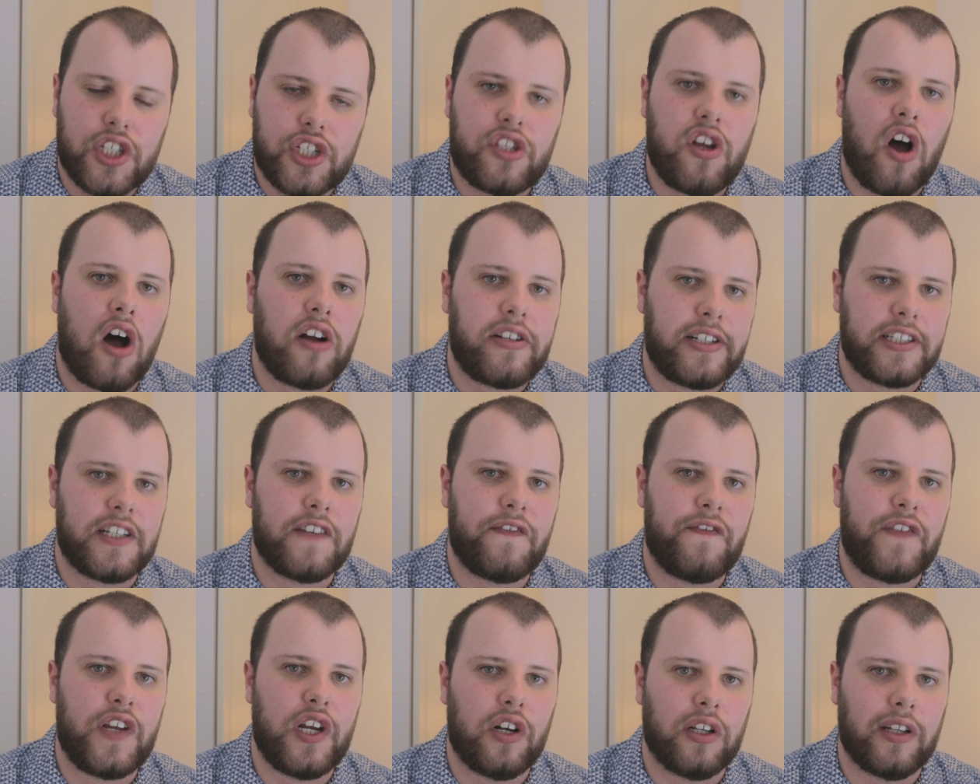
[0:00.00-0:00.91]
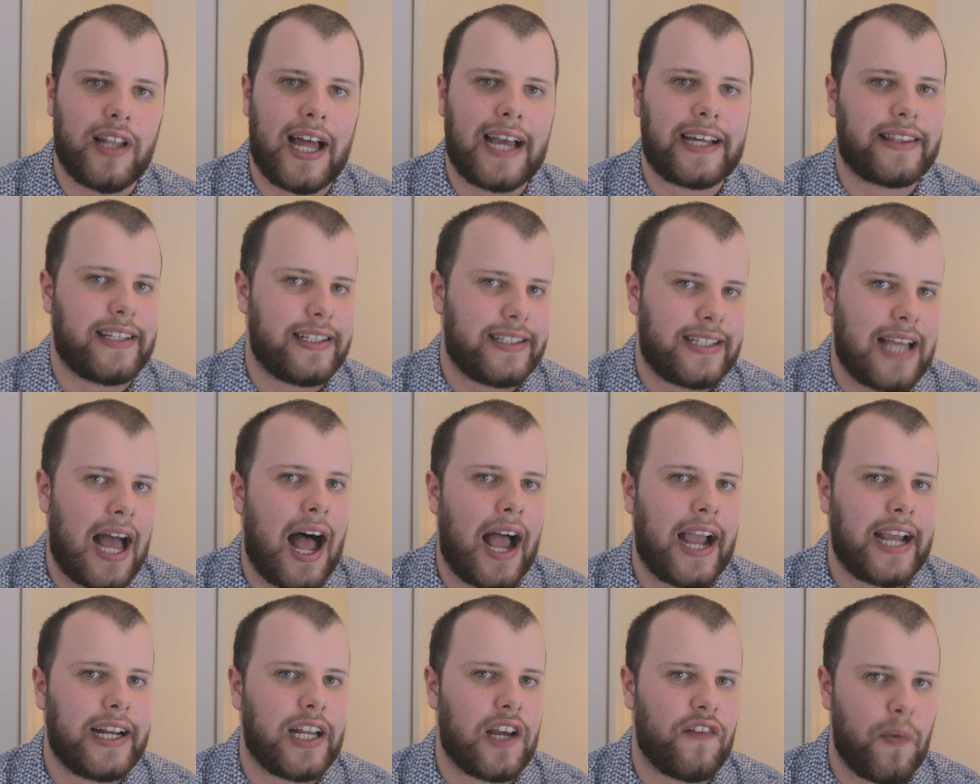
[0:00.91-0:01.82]
starting to feel like the
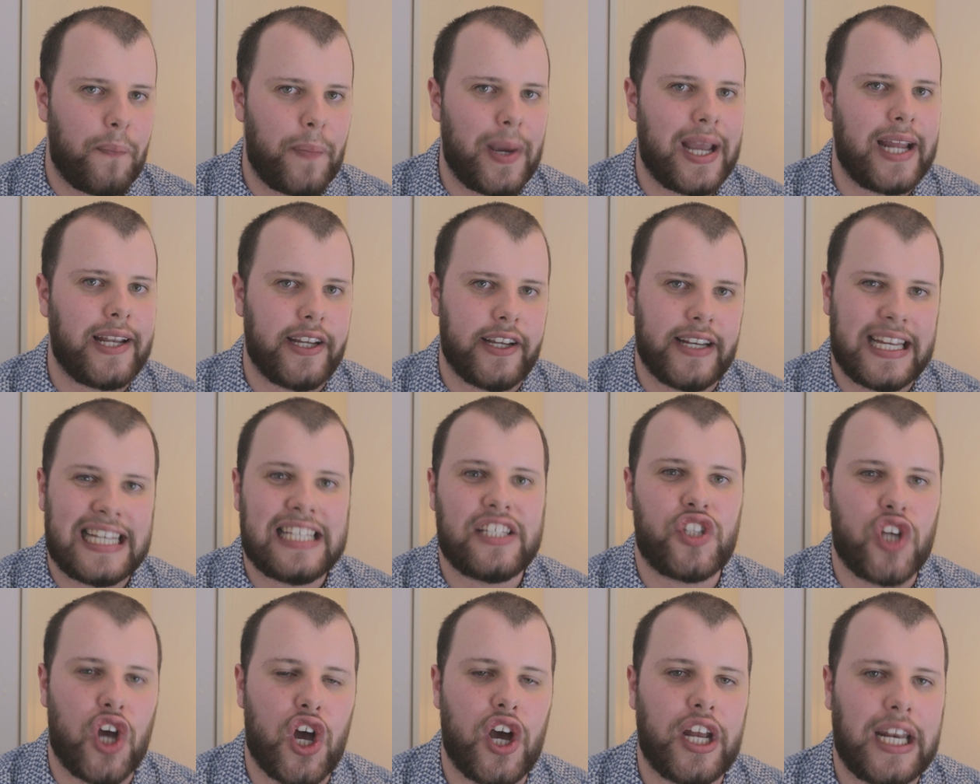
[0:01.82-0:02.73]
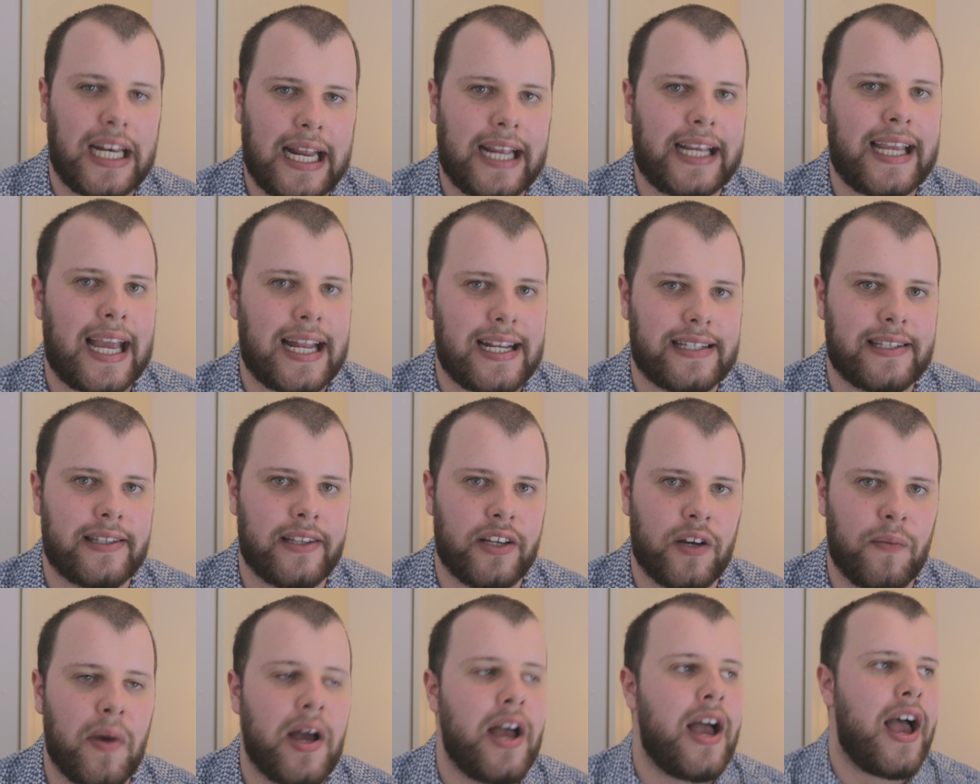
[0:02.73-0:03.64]
tide of opinion is turning against
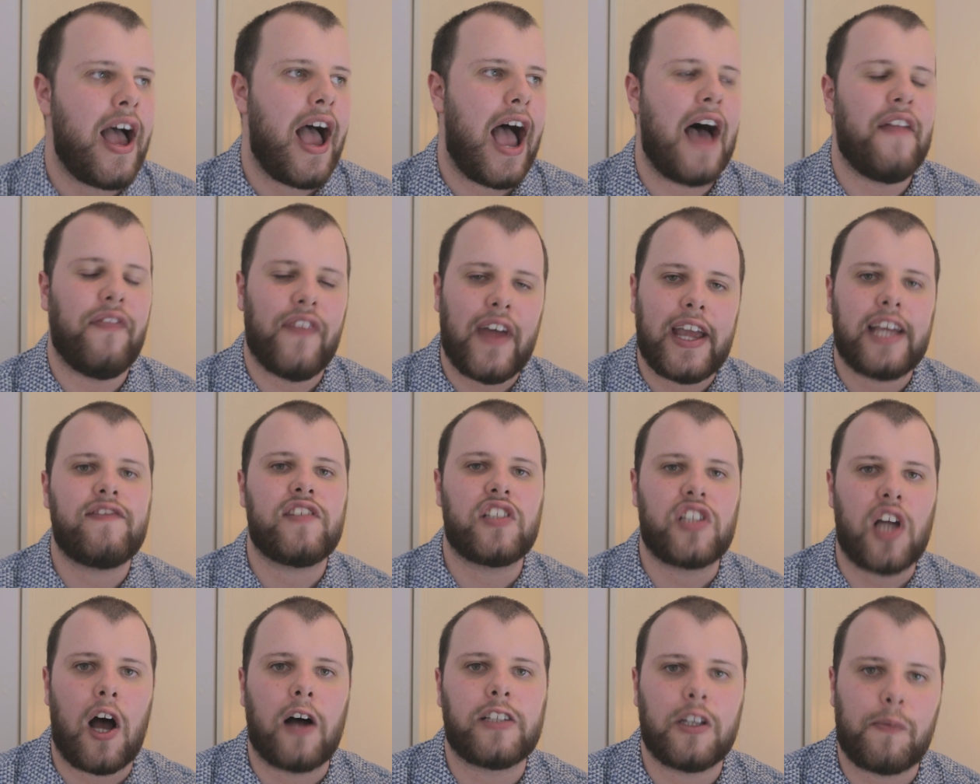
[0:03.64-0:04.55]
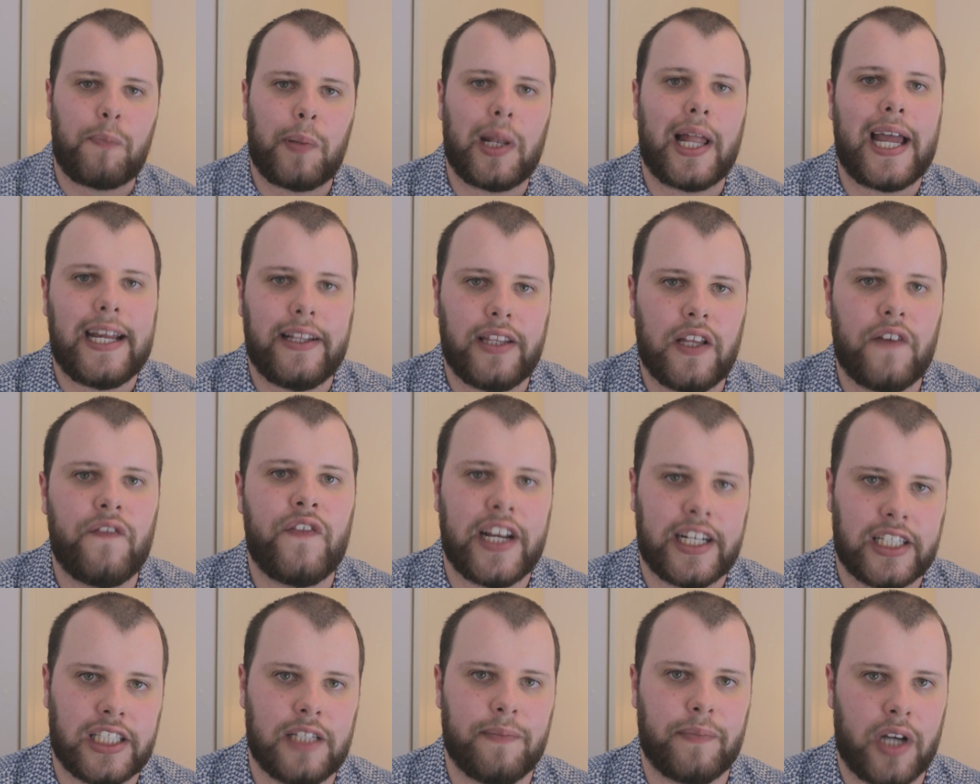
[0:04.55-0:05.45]
them, and they've started playing the
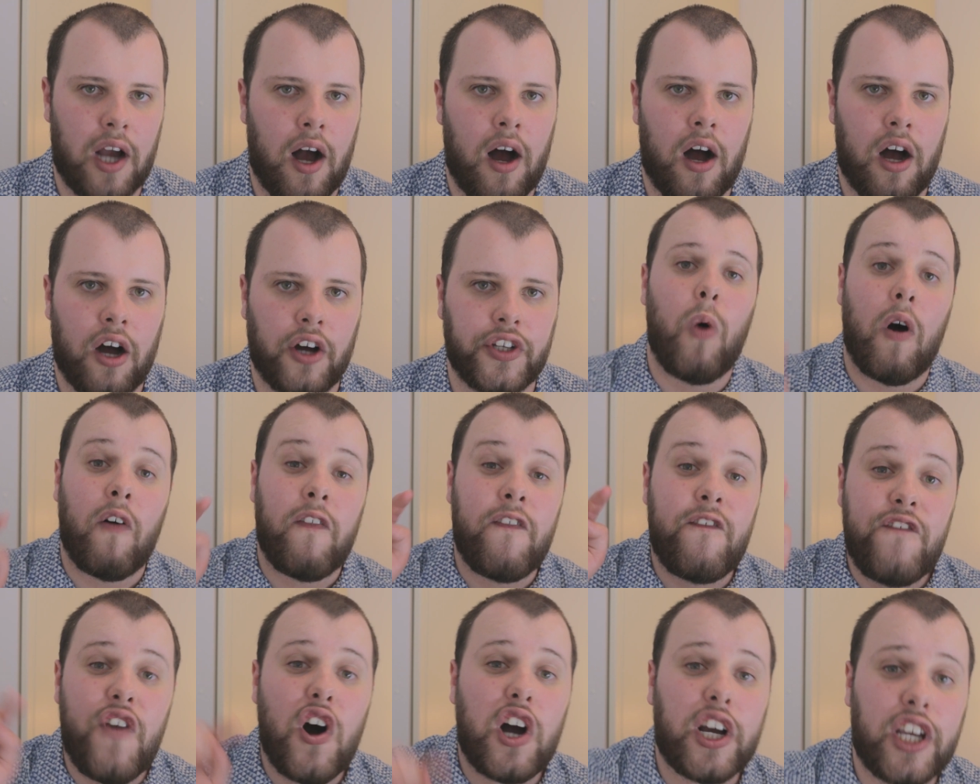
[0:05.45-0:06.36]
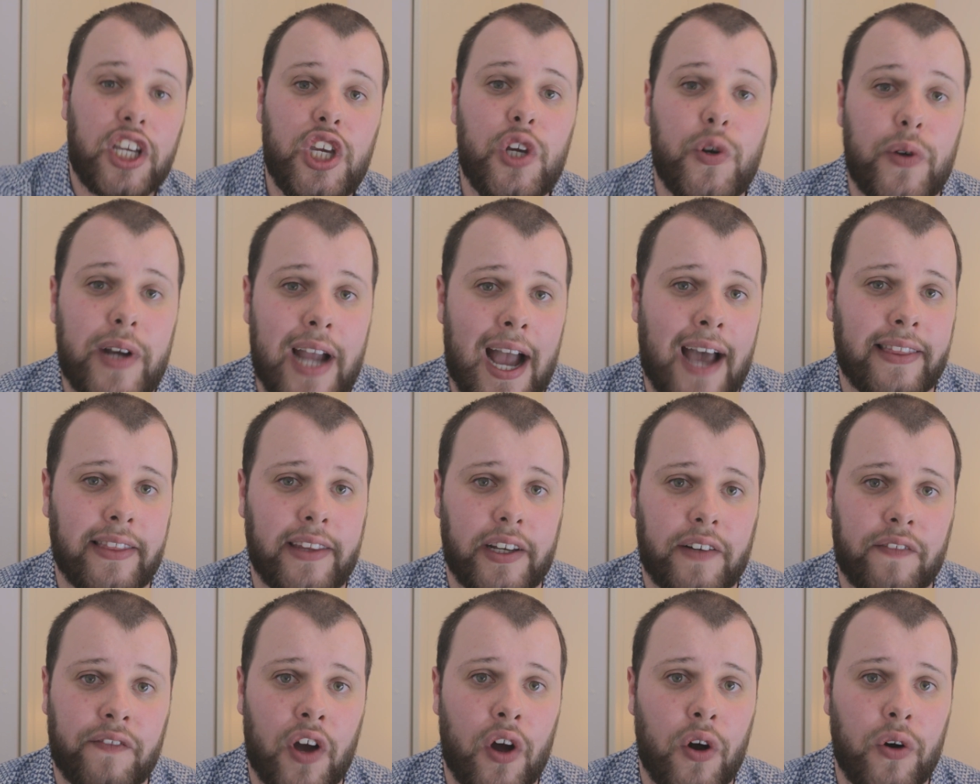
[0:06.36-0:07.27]
victim card. Well, fuck you,
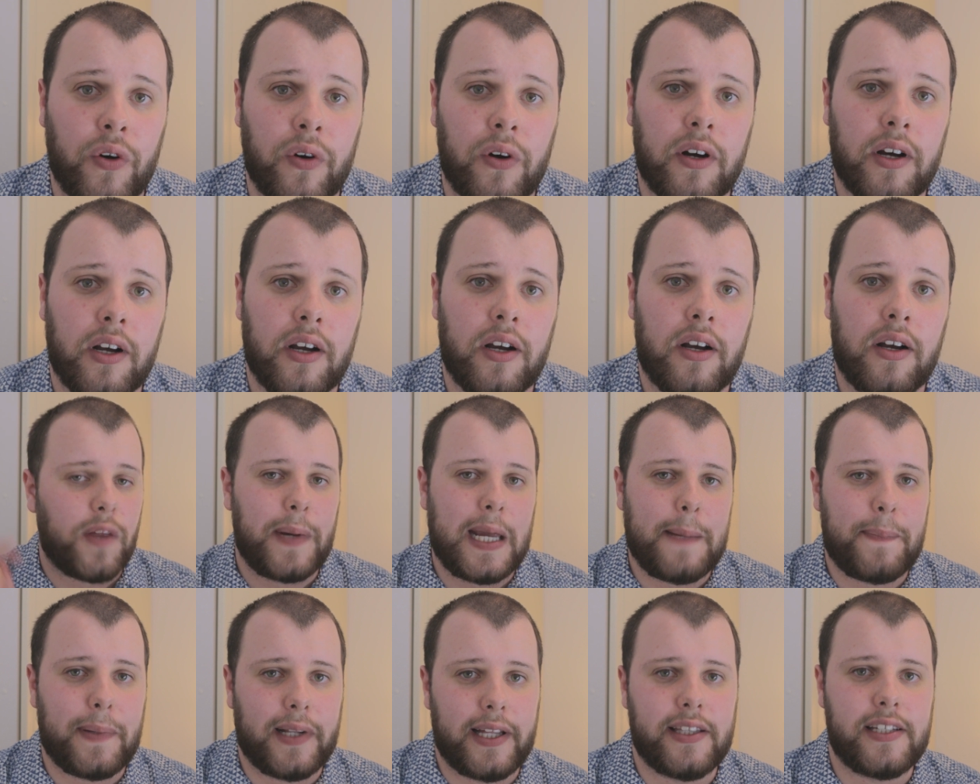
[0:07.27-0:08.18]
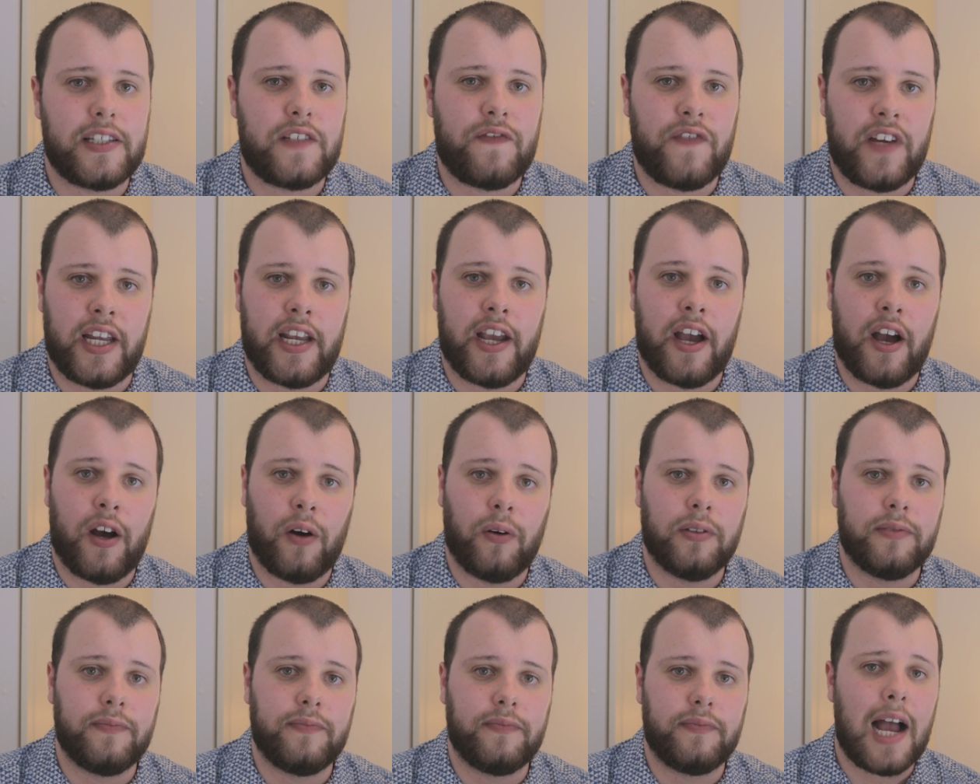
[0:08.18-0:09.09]
Catholic vote. Fuck all the people in this video.
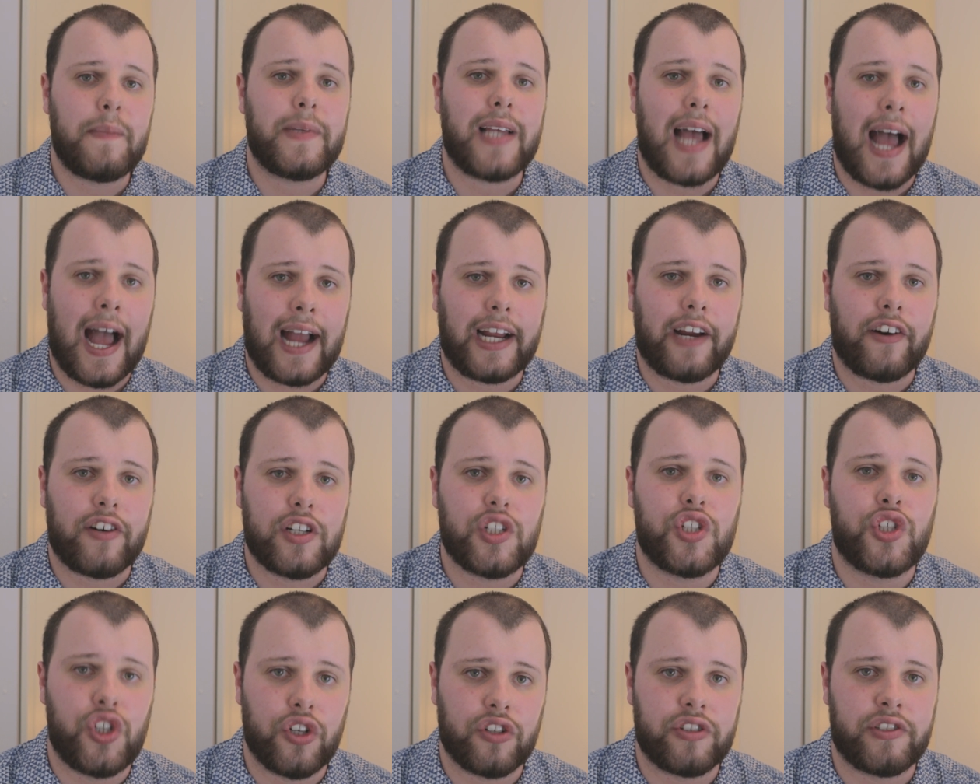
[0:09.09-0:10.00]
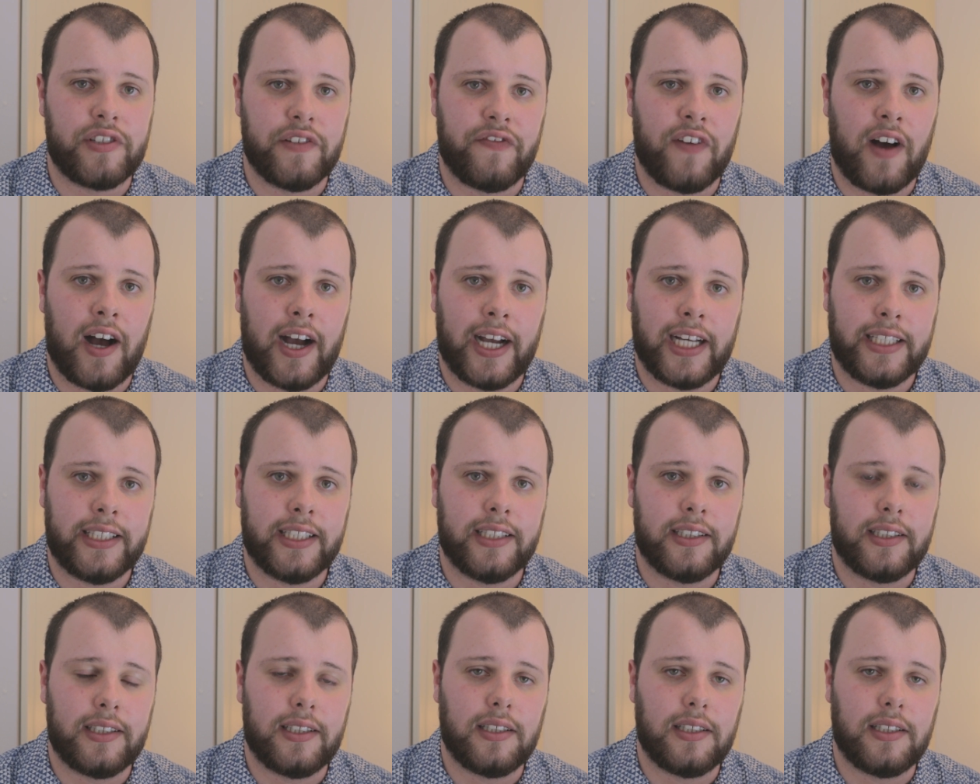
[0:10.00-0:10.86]
Sometimes anger is justified.